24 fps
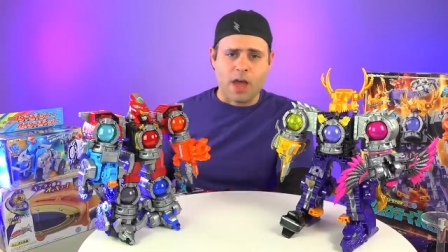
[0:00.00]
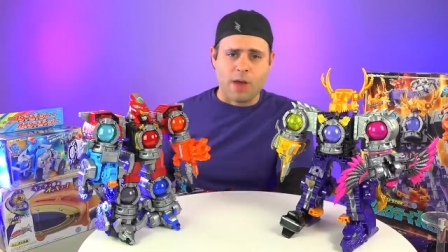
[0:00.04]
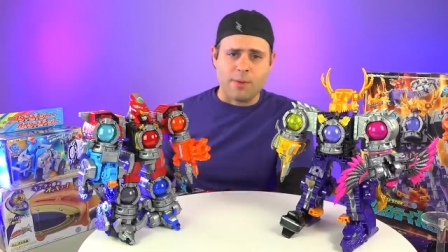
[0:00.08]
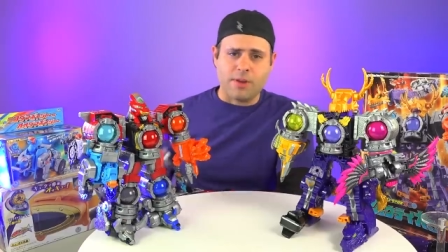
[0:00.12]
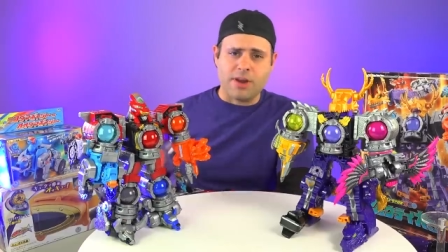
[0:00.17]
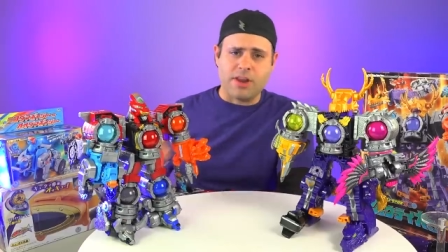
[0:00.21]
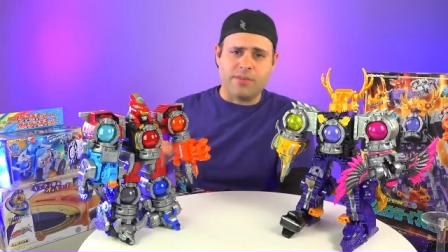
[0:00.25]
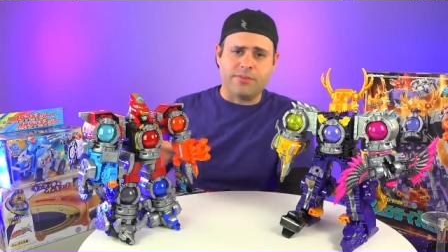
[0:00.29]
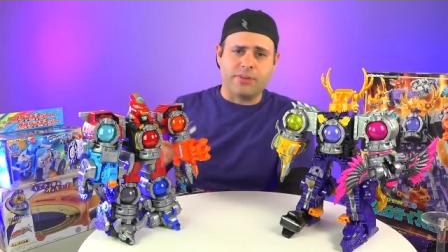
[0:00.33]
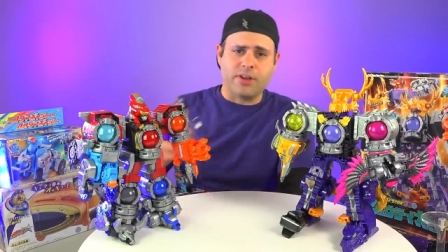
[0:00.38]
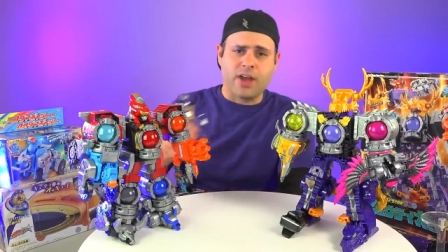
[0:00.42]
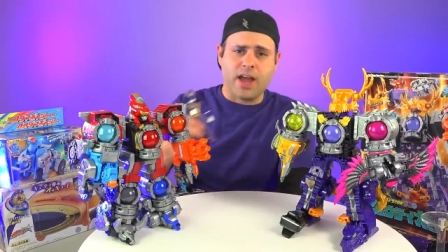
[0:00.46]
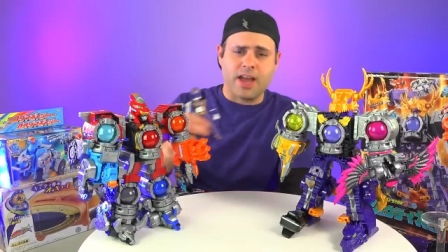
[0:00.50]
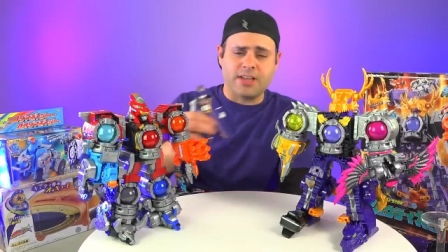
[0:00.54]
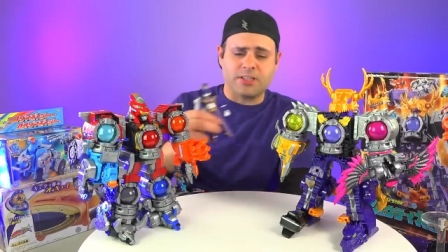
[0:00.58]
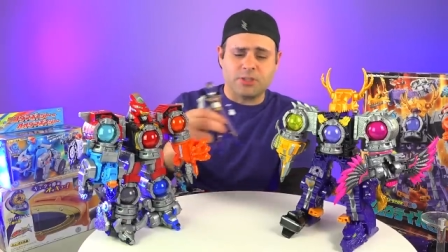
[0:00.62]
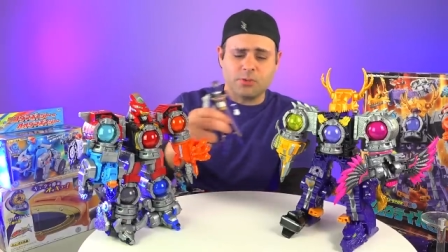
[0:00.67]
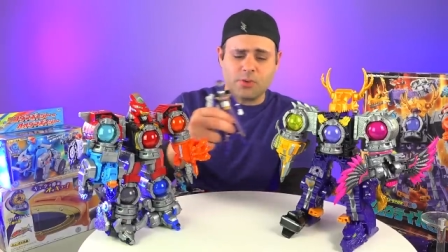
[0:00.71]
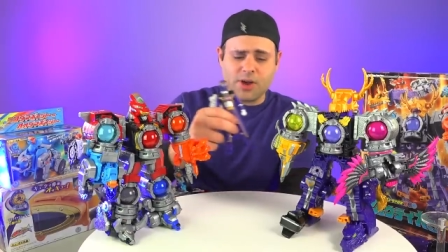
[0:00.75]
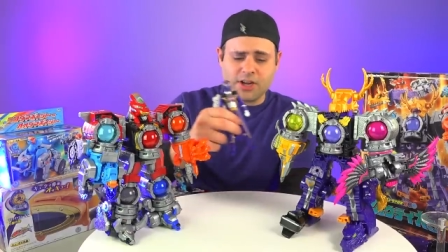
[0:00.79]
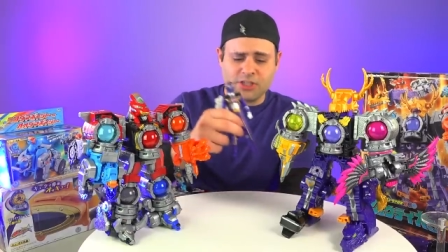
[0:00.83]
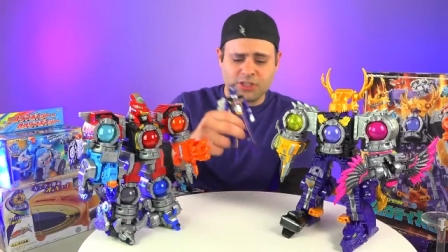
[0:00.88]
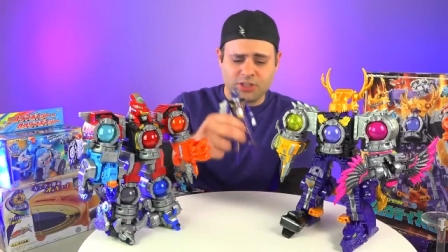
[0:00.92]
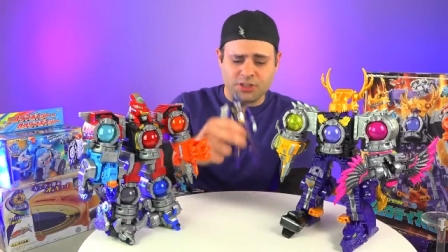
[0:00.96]
How many of you guys
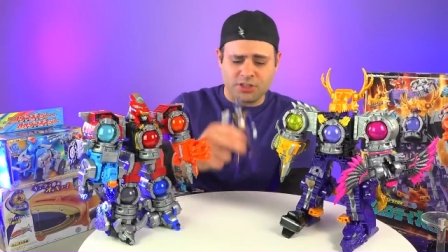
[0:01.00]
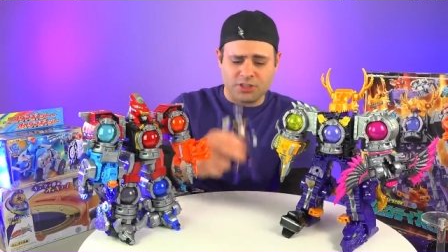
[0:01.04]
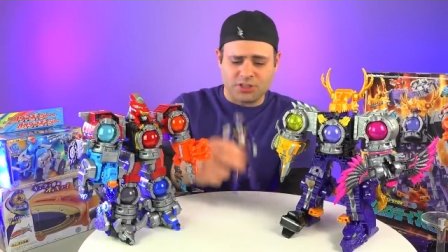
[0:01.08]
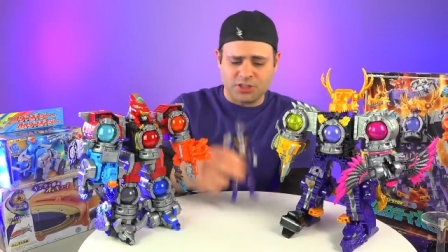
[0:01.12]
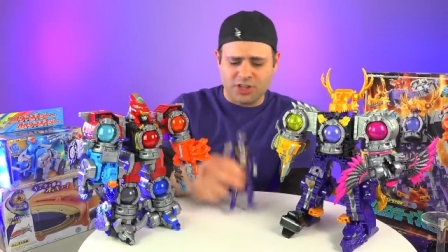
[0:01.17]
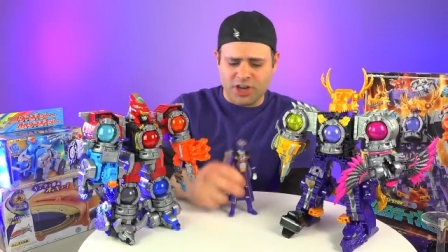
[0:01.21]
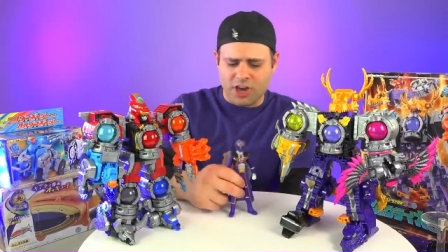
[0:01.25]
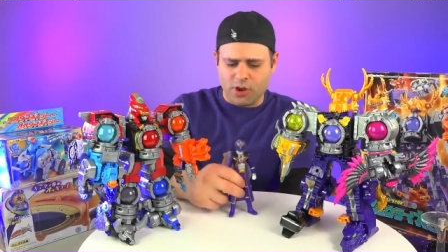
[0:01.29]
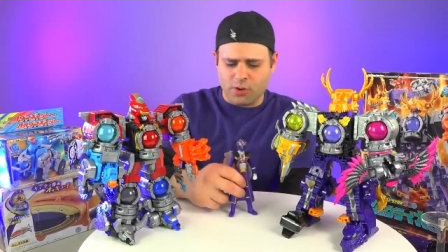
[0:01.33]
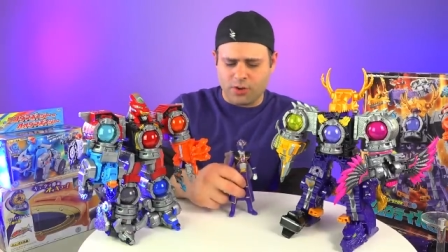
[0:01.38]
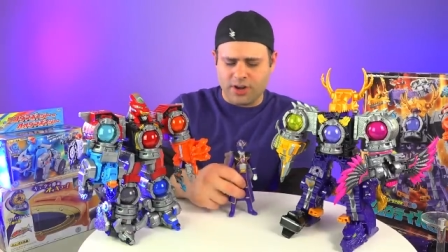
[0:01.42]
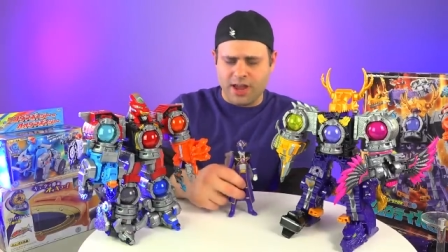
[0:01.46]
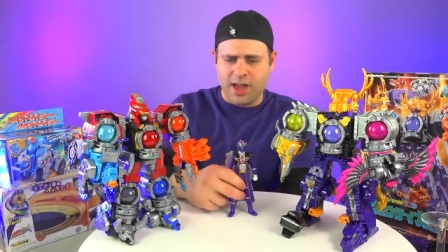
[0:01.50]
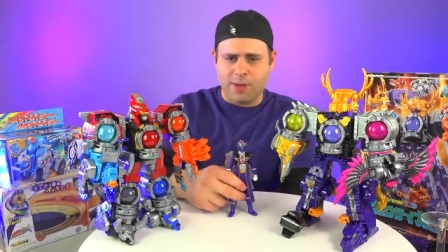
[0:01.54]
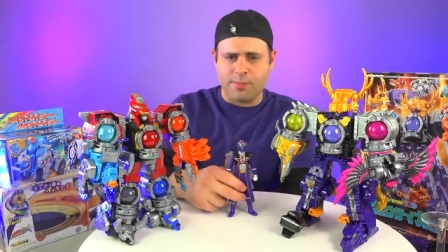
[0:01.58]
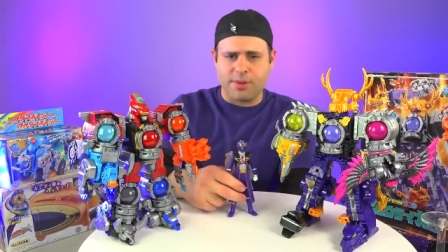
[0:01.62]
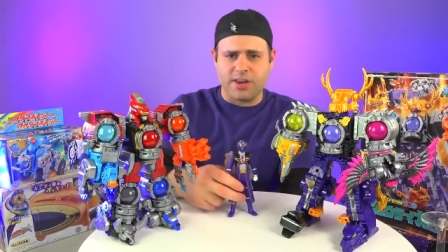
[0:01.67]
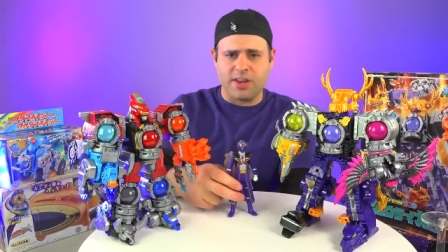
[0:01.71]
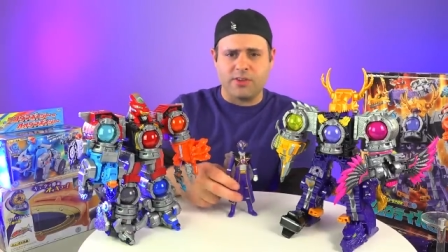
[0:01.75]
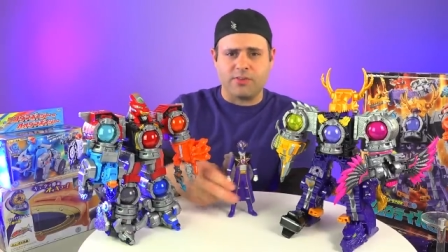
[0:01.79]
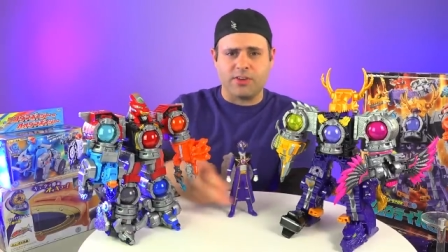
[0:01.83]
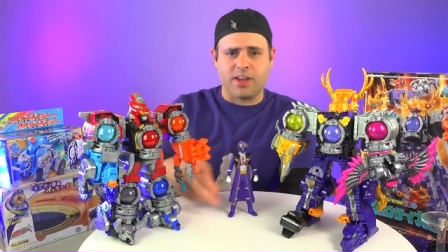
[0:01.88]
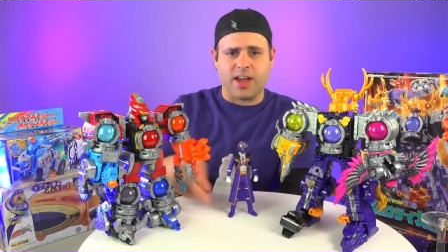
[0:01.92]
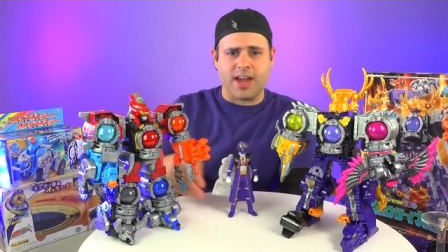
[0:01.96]
are watching the show, and how
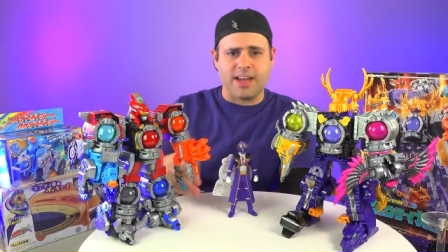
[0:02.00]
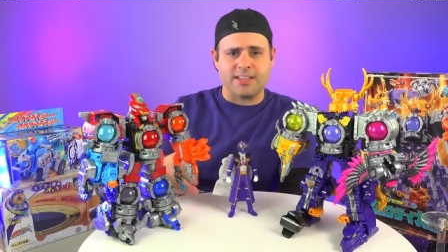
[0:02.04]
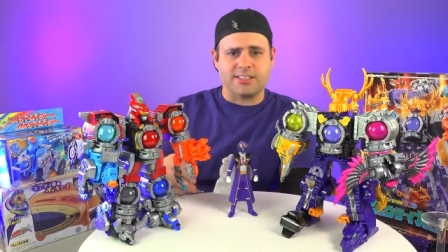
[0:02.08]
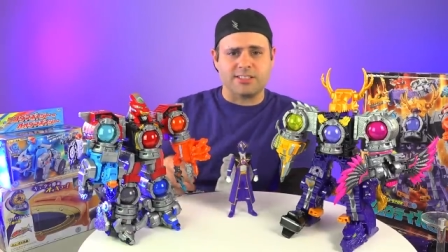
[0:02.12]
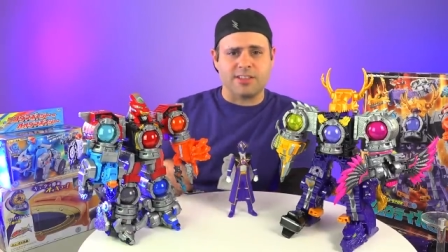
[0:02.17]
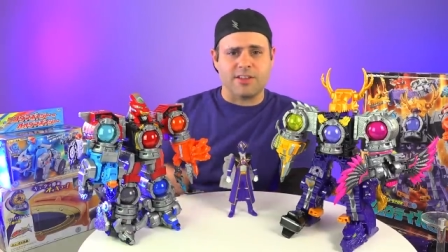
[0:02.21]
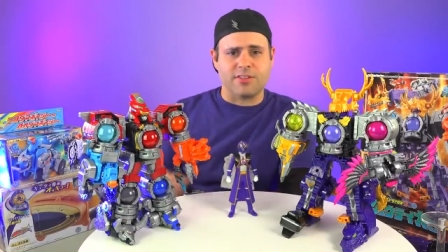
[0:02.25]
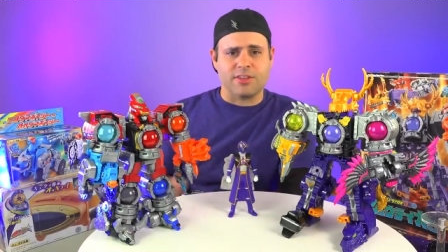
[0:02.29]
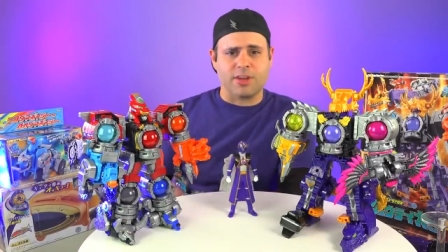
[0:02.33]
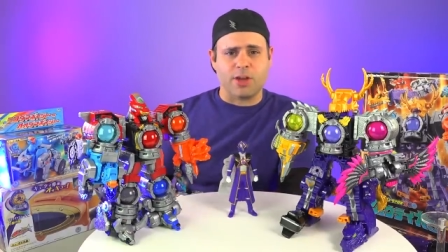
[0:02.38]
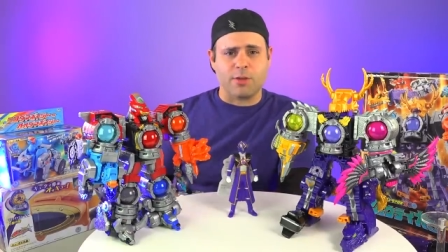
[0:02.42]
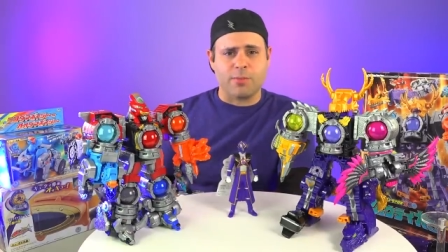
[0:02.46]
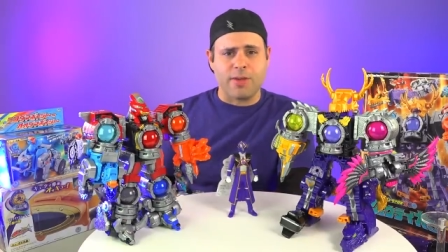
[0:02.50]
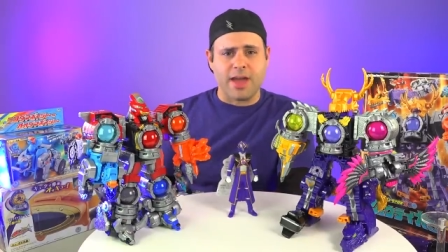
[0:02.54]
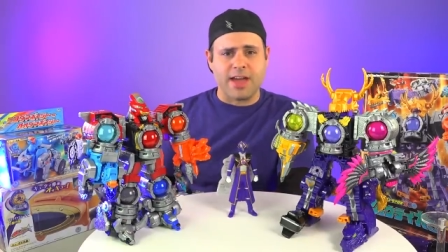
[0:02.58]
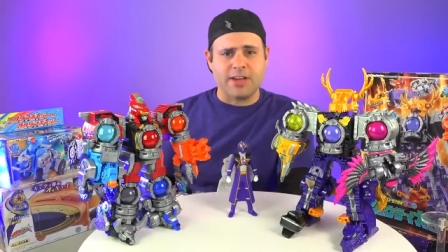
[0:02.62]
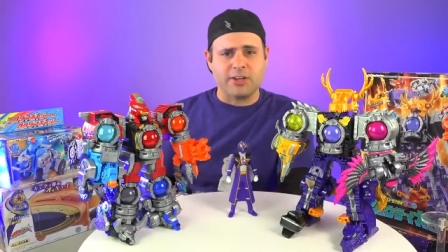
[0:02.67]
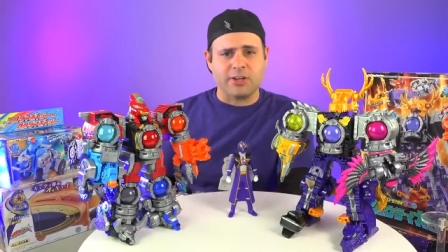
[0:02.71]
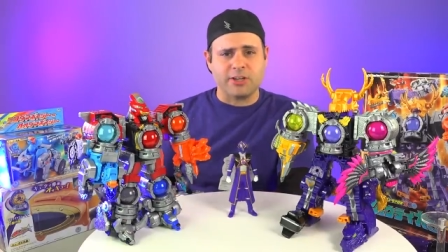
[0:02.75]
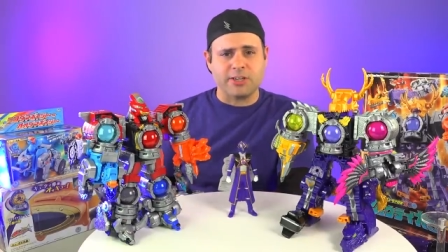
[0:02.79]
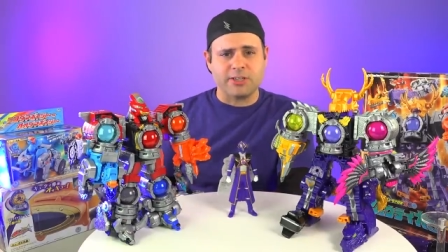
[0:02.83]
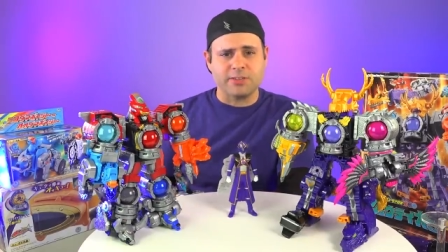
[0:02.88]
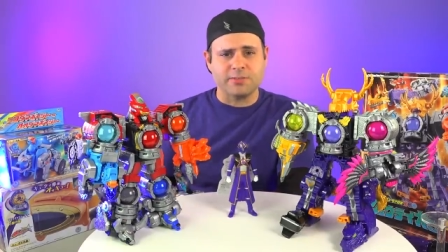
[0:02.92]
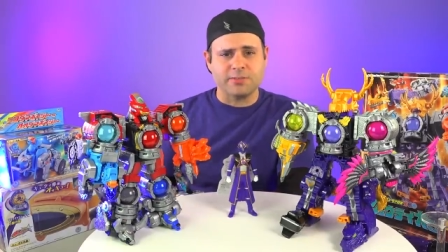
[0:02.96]
many of you guys love the Commander?